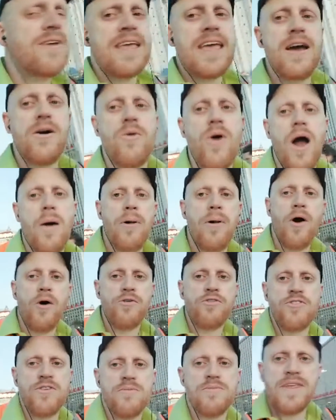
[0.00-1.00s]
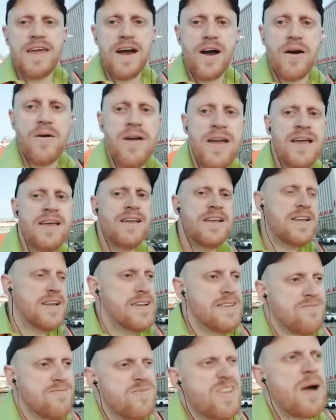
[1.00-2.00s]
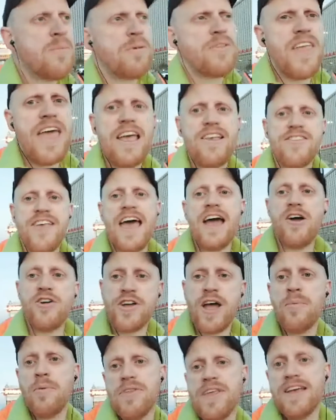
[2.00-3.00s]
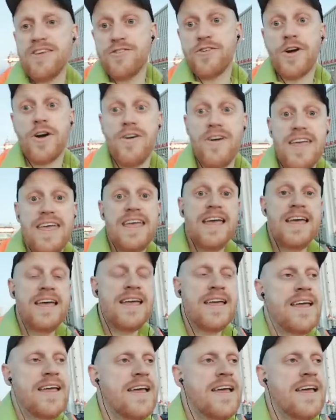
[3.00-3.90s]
even get where I'll post them there a couple days at, a couple days early.